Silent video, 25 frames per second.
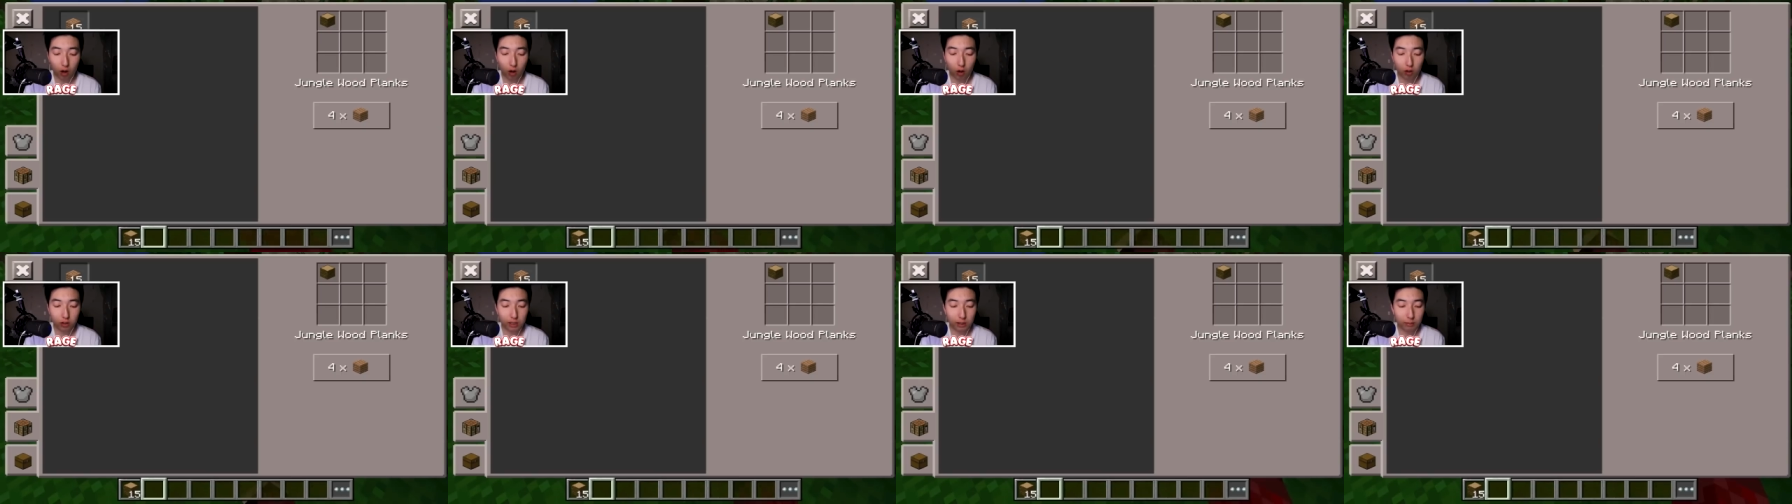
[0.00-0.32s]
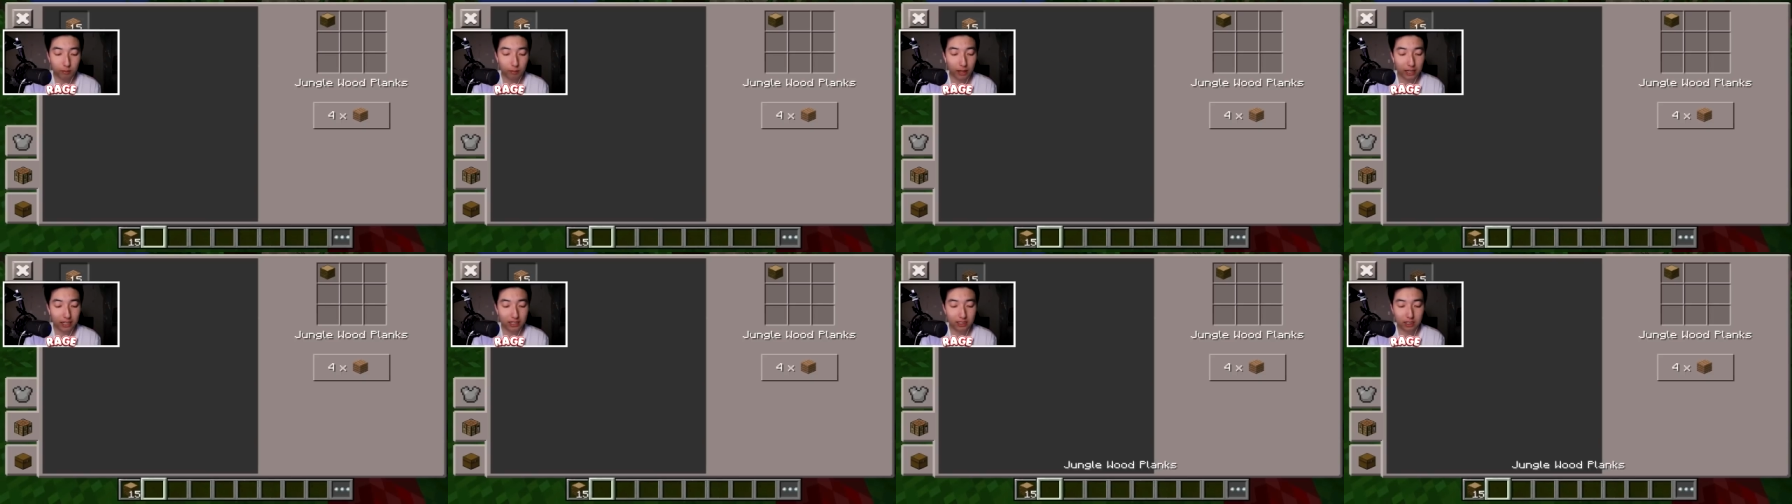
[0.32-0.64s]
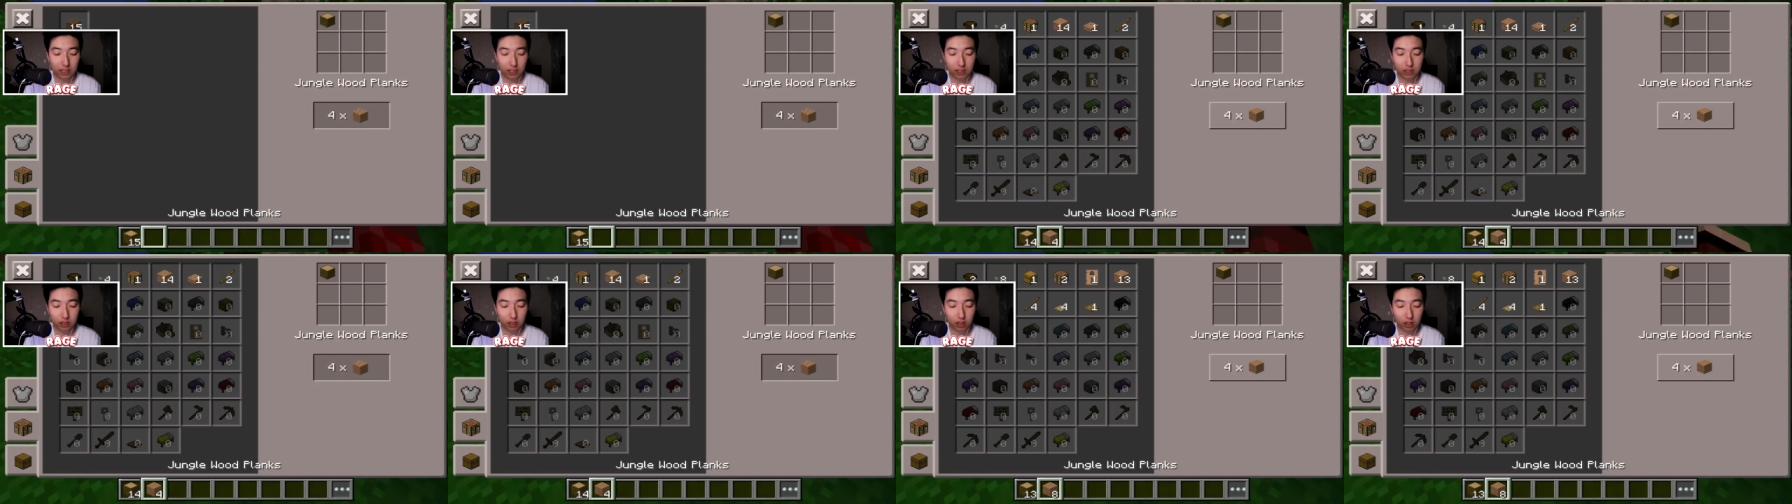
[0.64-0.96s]
all the
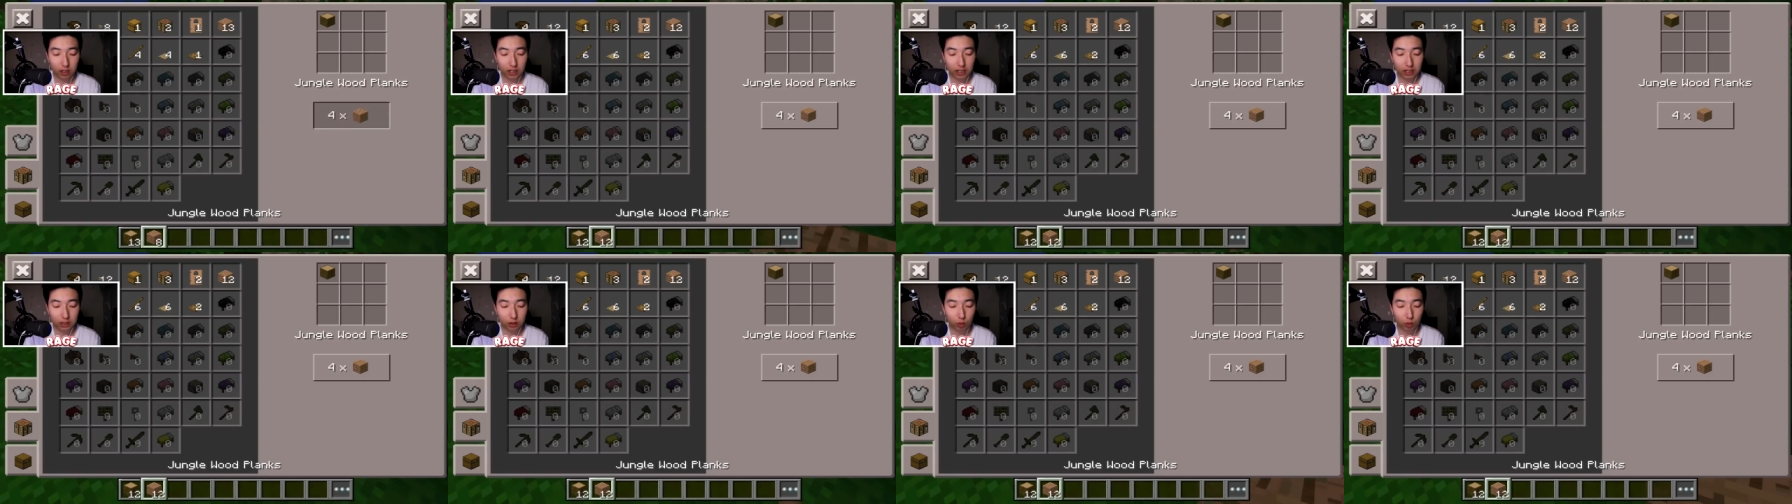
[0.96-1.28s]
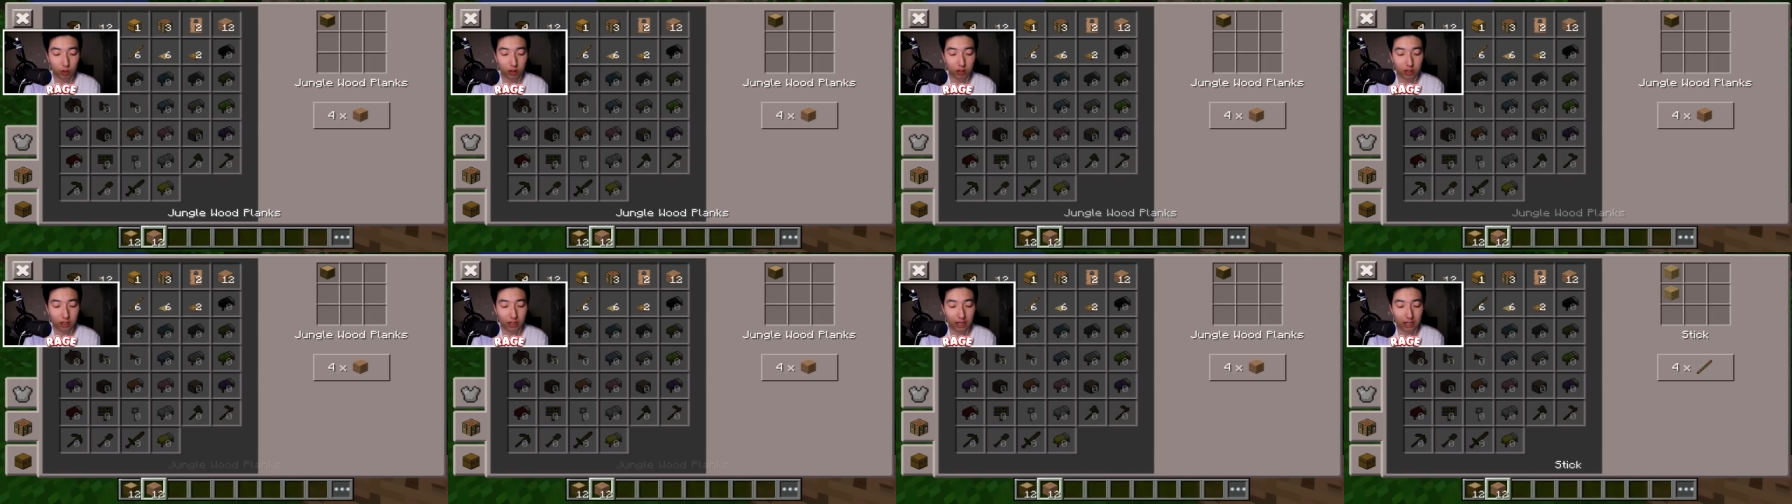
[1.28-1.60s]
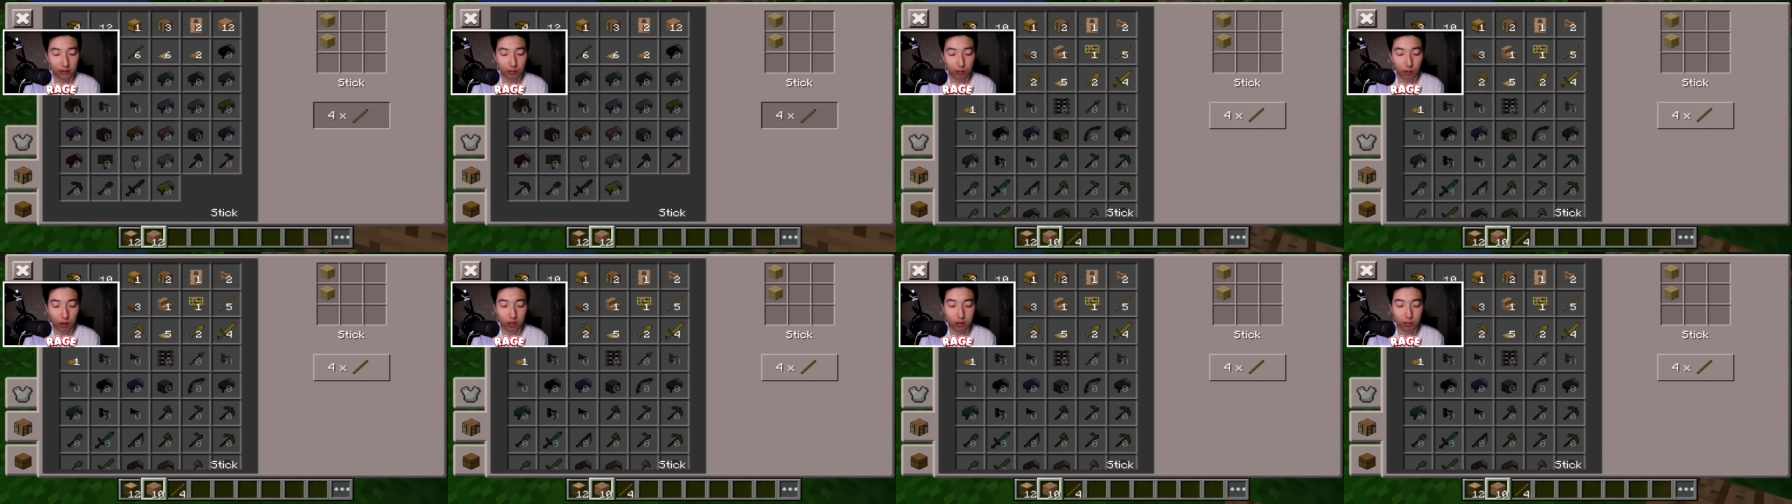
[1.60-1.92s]
basics done as quickly
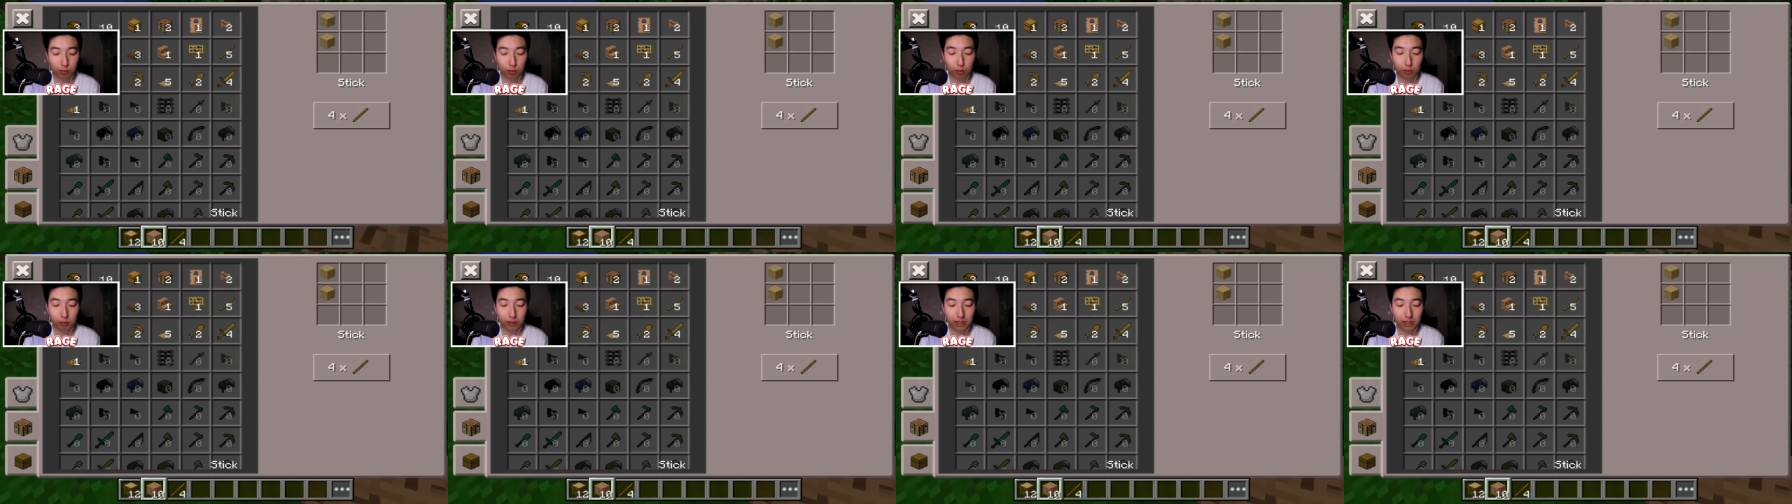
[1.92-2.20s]
as possible